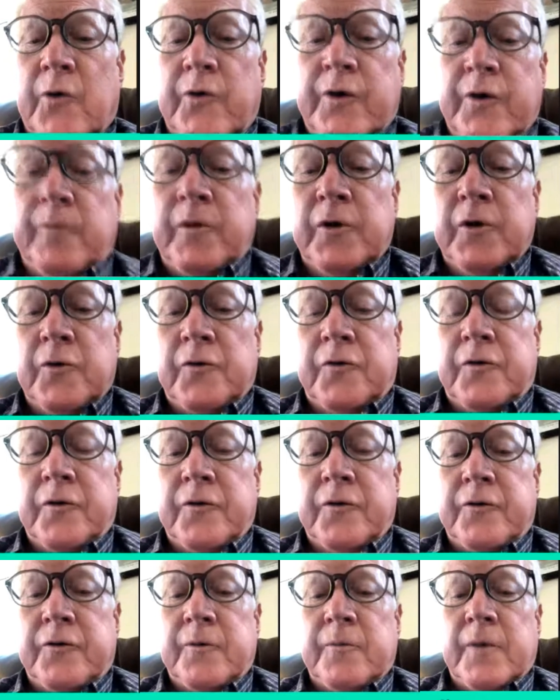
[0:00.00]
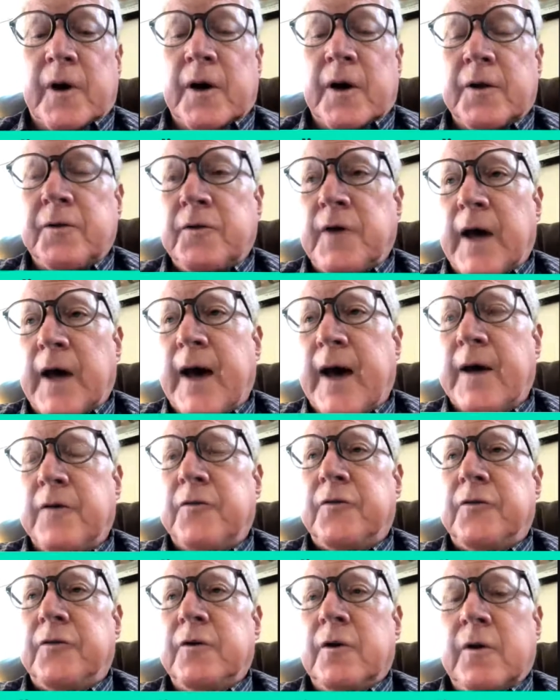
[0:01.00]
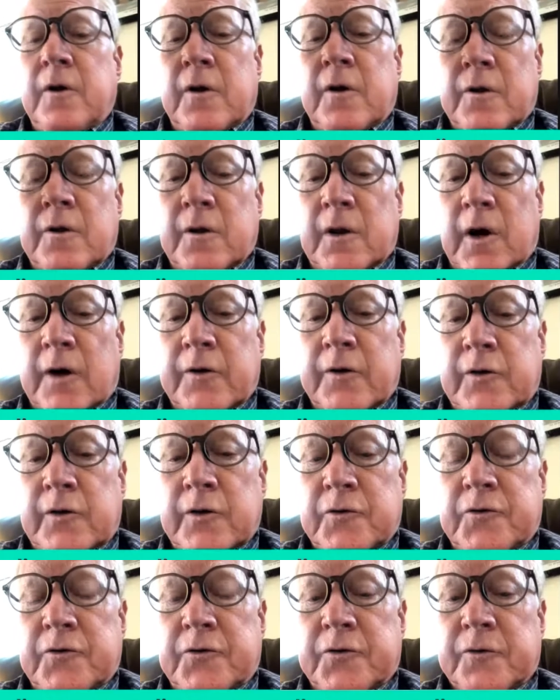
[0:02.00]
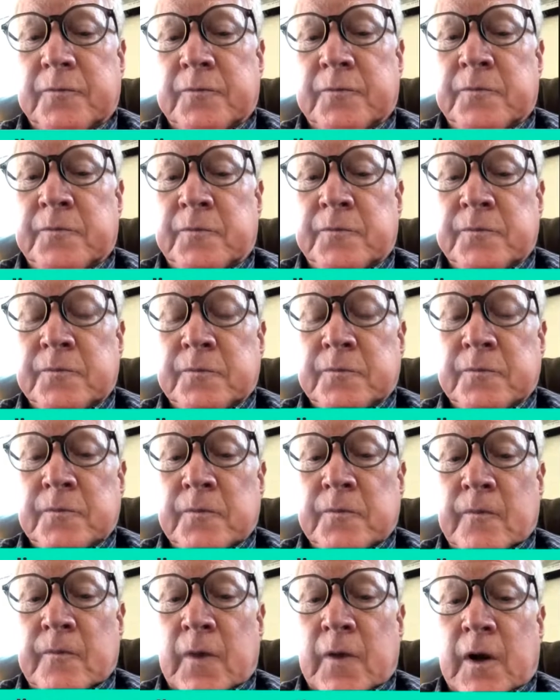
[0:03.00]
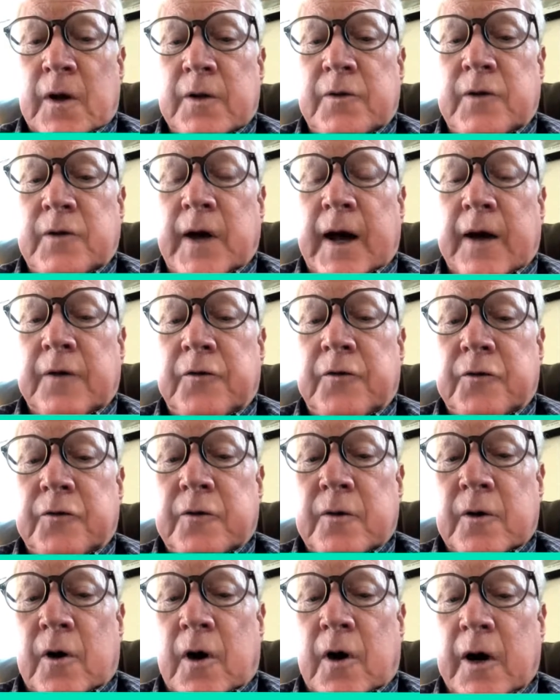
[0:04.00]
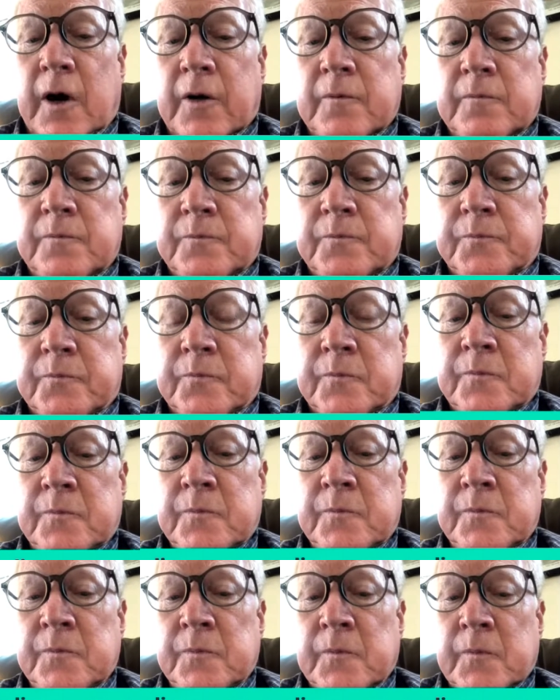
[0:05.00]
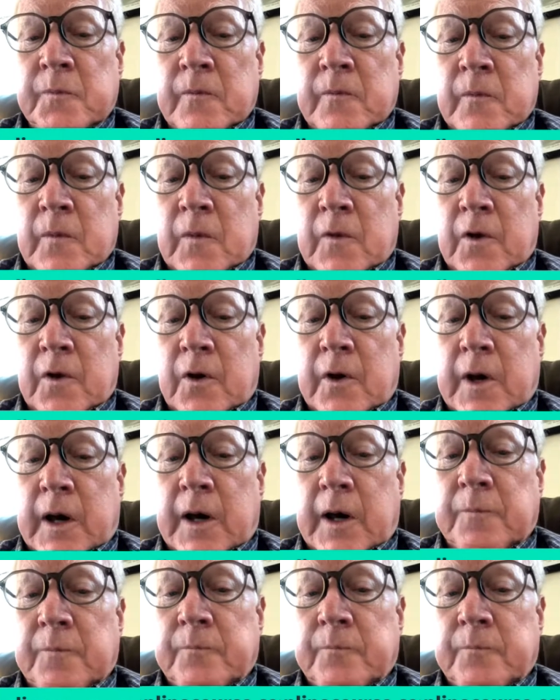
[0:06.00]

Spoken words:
immune system attacks lung tissue, attacks the heart. Okay.